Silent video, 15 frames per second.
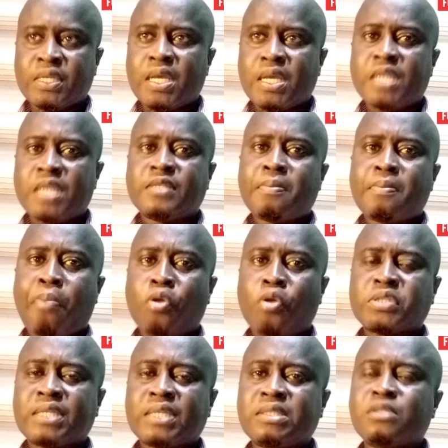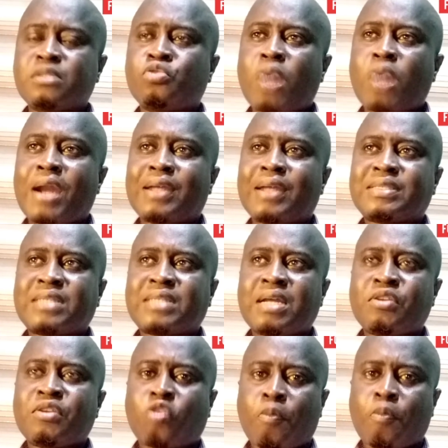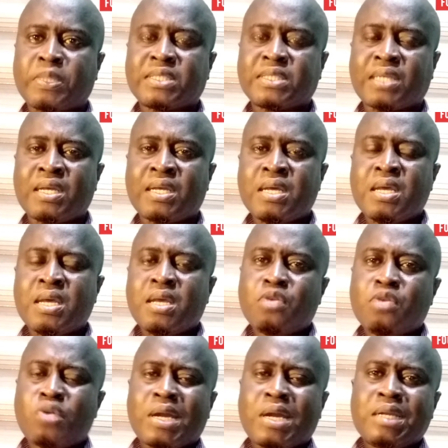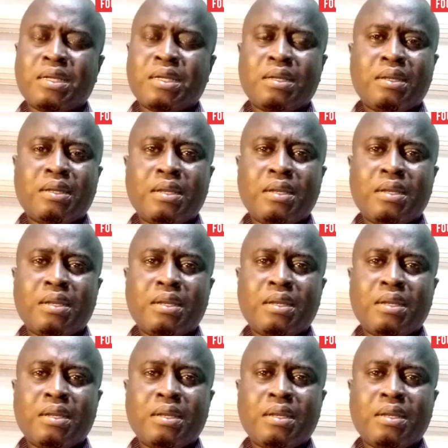It is important to understand your competitor. You can